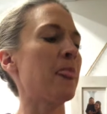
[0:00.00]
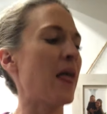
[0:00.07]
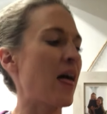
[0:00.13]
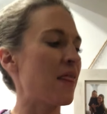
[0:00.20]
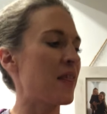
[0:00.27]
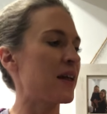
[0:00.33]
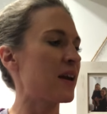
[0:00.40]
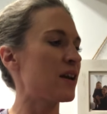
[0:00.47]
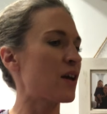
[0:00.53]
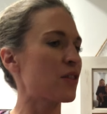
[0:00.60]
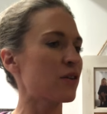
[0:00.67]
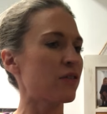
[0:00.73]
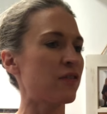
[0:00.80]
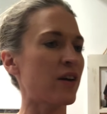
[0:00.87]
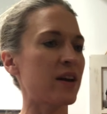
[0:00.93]
And then
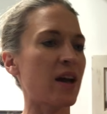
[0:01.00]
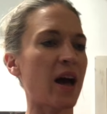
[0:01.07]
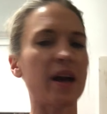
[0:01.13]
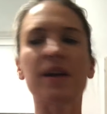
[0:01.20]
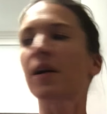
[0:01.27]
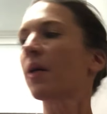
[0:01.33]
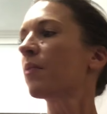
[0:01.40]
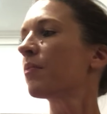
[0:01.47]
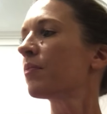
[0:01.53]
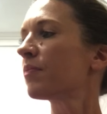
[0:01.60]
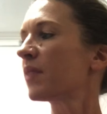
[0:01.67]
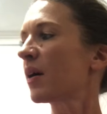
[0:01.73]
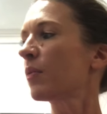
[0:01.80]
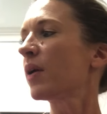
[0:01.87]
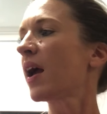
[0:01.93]
another fun item
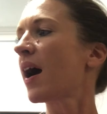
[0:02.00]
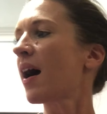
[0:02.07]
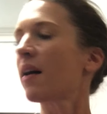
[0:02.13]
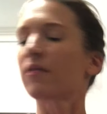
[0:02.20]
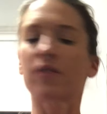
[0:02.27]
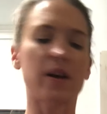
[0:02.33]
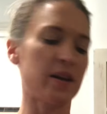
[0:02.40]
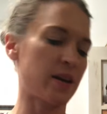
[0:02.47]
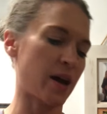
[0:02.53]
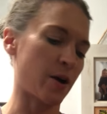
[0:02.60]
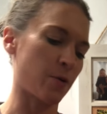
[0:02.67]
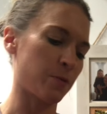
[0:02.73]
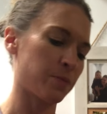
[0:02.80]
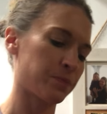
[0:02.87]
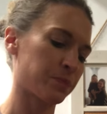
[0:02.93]
that we have right
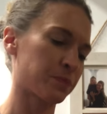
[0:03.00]
now